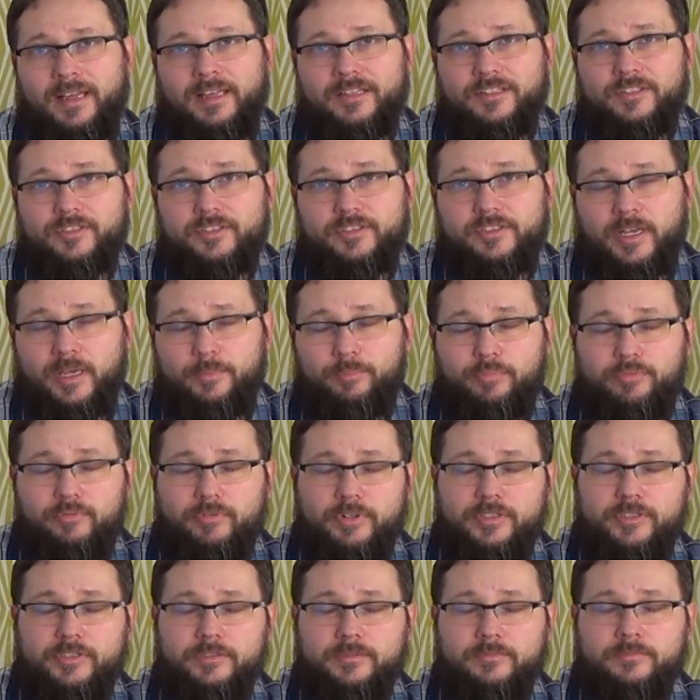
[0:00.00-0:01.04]

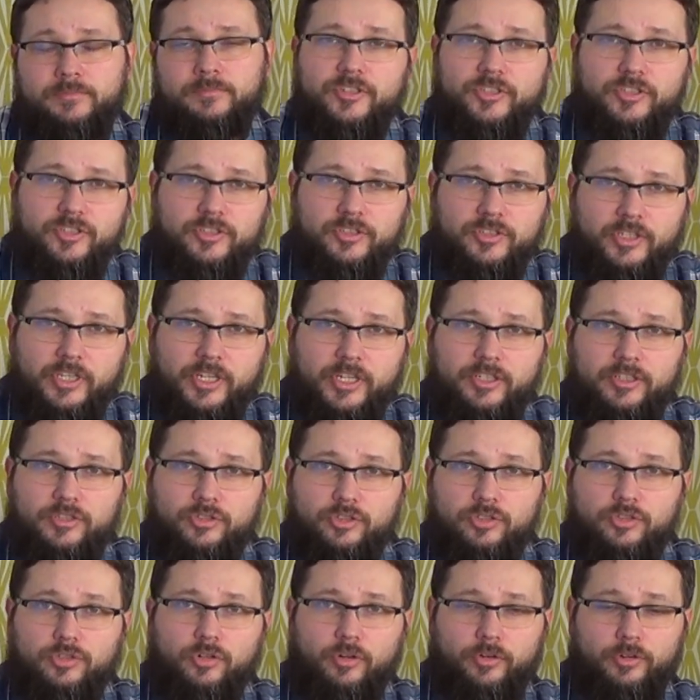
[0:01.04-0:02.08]
separate seed
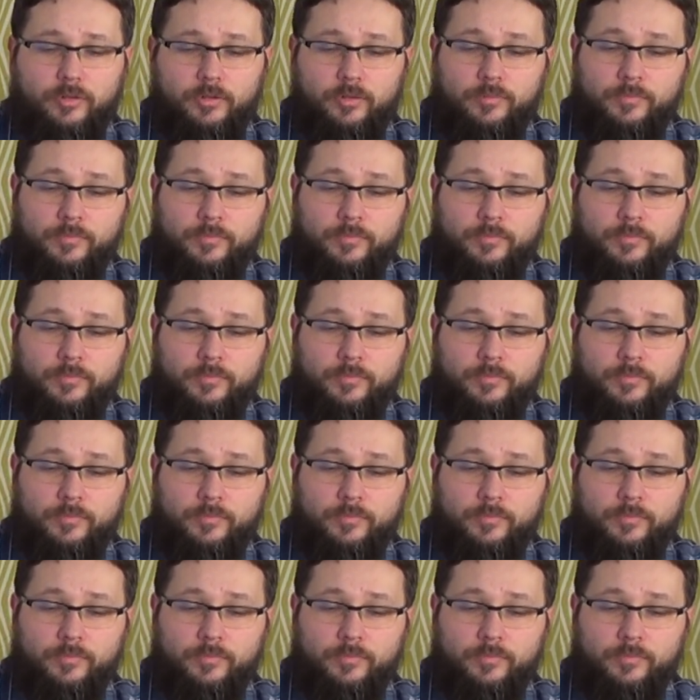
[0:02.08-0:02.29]
soil.